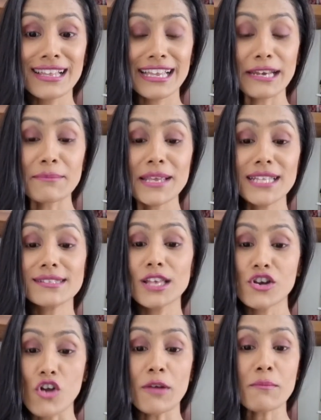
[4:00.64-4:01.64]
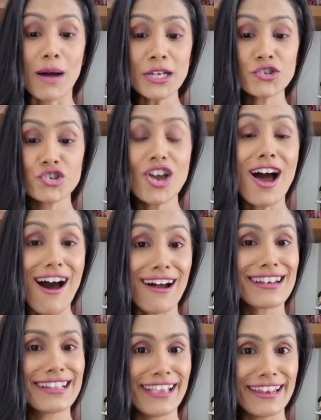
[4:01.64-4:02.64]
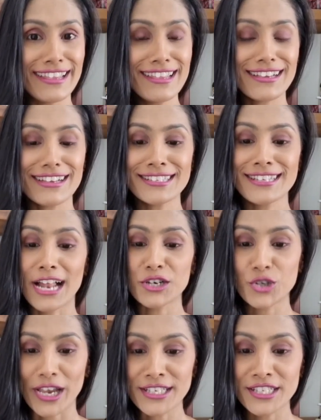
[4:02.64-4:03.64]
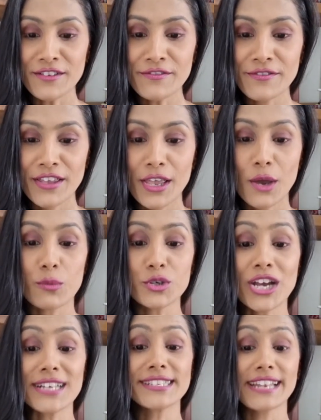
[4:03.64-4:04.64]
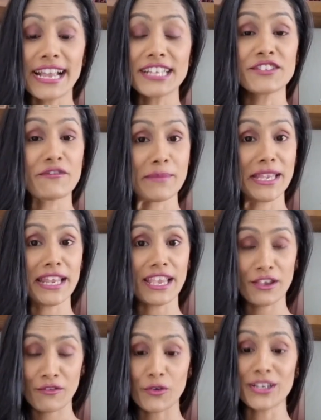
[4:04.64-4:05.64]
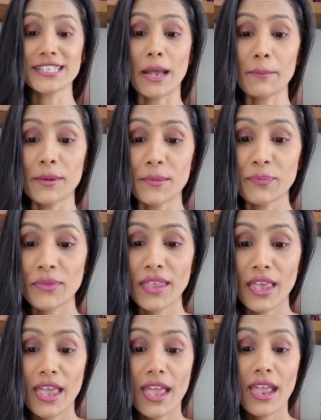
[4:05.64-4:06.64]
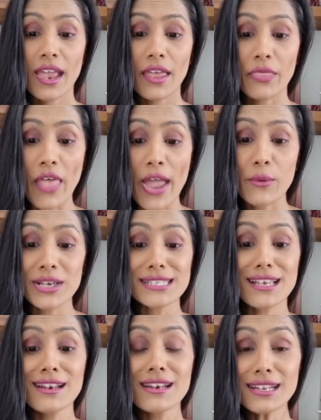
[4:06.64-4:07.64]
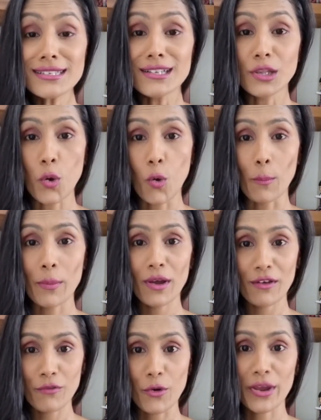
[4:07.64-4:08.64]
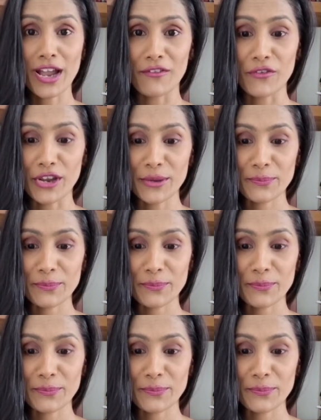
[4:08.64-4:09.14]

it means not much, hardly any. It's an adjective which has a negative meaning. For example, there is little hope for recovery.